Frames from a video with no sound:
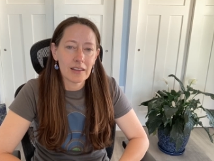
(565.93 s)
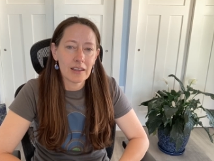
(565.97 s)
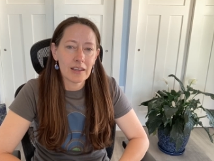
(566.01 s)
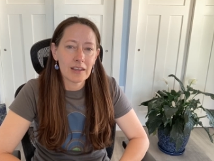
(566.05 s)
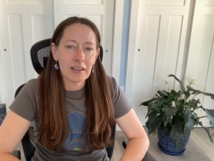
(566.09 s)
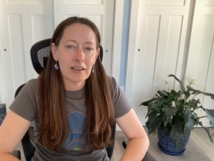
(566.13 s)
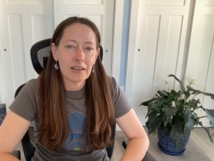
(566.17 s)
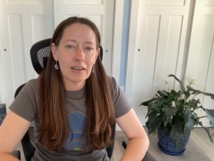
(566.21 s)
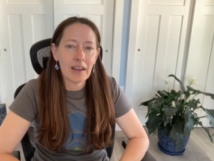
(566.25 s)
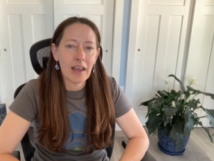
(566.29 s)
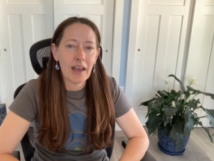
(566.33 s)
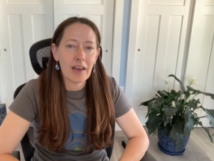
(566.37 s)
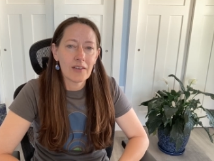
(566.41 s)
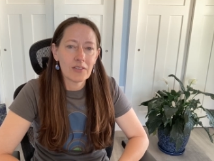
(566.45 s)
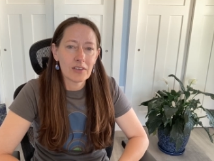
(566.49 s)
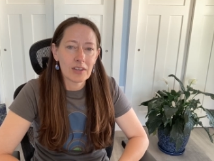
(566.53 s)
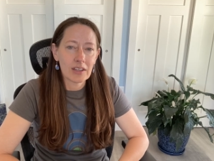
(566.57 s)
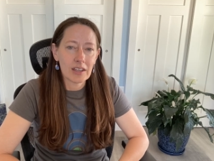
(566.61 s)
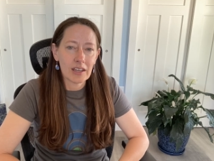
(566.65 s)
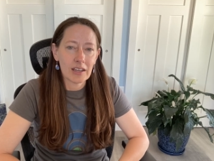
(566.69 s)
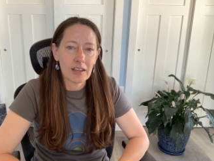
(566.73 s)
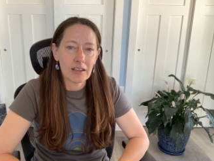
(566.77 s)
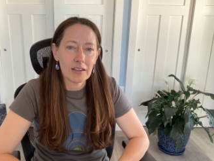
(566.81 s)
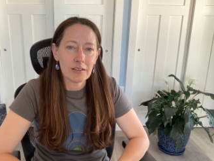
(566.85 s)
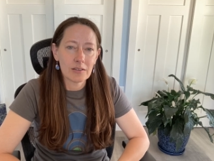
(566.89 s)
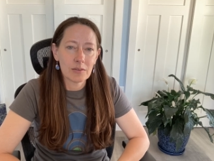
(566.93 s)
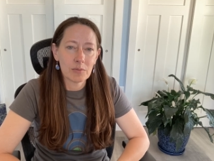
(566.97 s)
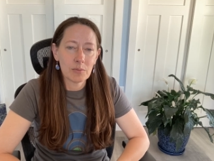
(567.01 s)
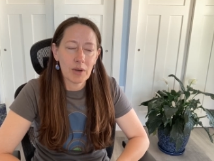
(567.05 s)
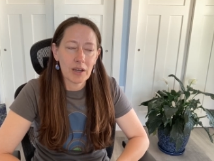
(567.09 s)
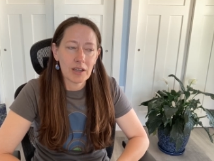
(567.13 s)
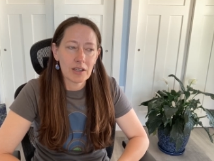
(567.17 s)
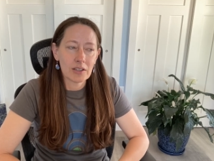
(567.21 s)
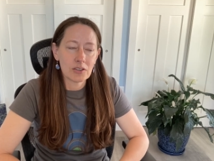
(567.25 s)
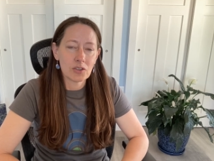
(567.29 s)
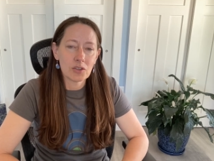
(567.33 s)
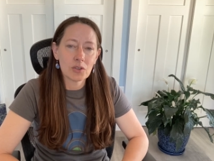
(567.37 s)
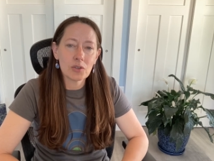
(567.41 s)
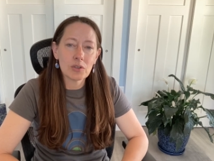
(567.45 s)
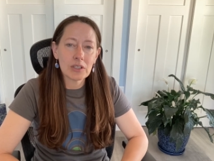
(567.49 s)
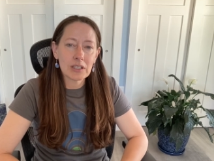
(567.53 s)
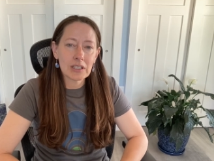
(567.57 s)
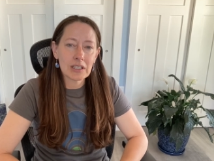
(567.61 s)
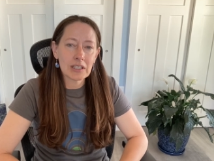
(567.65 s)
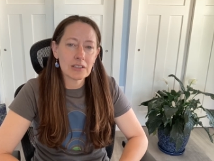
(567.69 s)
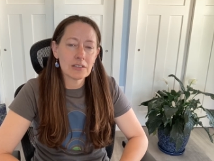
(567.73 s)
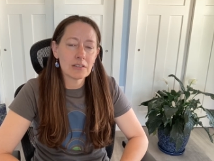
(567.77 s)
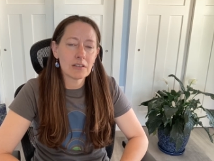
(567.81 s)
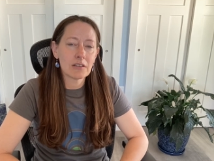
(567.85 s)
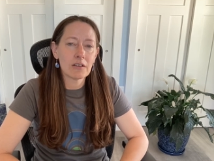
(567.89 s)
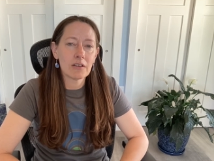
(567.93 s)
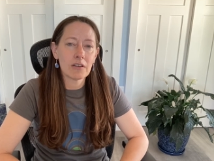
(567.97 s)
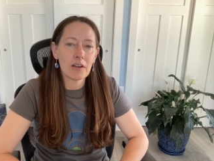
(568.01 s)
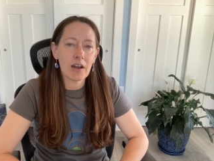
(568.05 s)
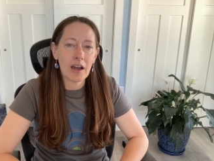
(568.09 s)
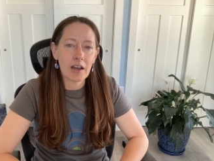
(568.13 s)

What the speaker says: they can navigate by tuning into their